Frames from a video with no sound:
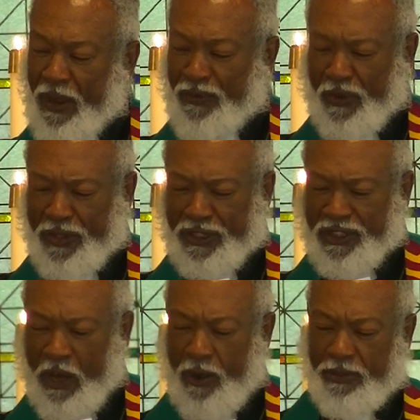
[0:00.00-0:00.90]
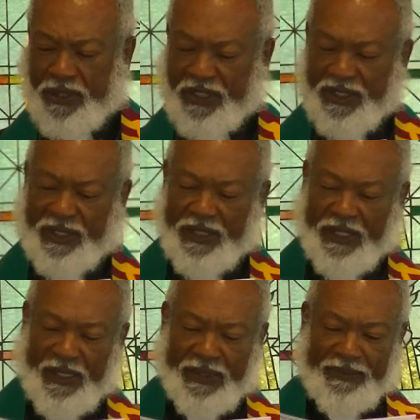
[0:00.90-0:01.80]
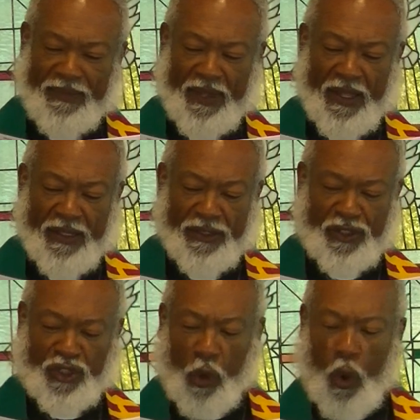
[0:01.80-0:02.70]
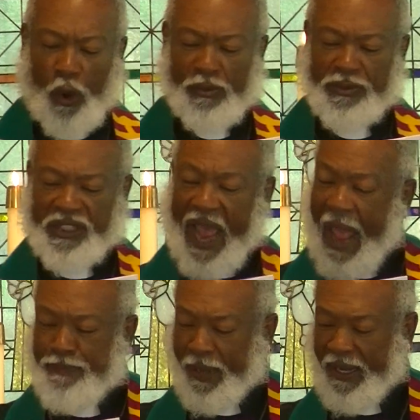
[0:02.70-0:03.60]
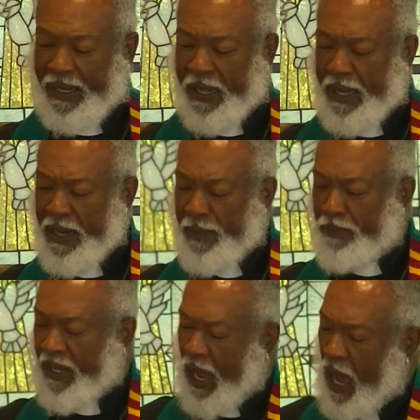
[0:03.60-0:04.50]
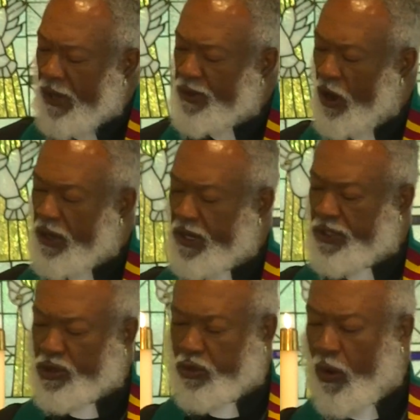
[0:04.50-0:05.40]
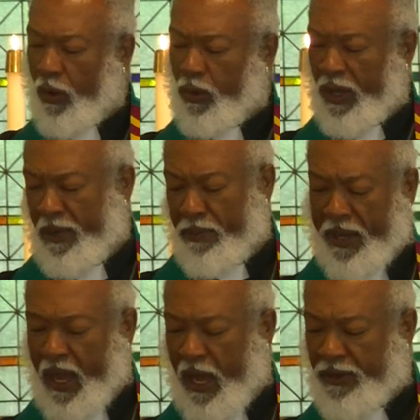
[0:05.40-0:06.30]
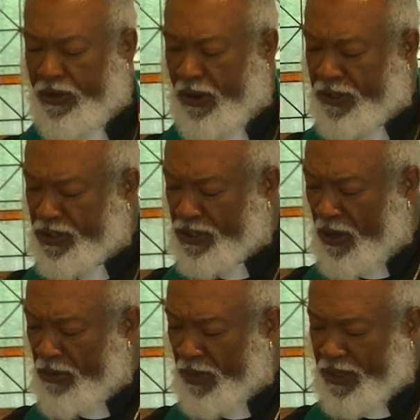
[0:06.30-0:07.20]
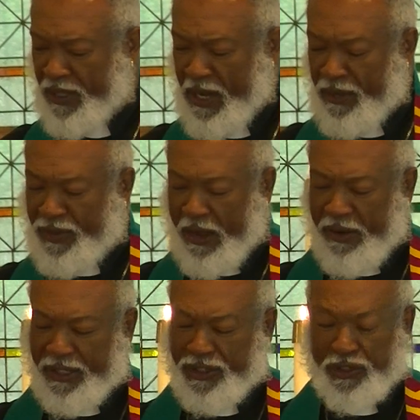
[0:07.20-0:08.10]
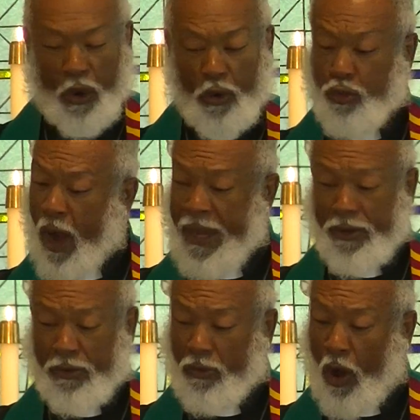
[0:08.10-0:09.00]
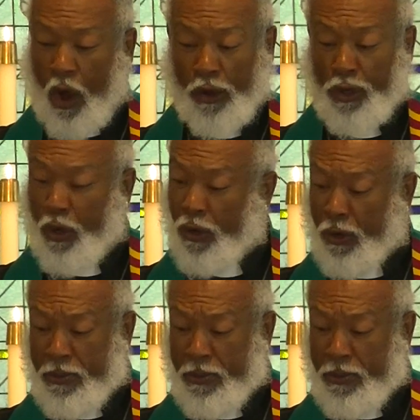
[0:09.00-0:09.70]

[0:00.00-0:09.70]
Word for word: For the psalmist, storms happen beyond our control and beyond our discernment. There is no right or wrong, good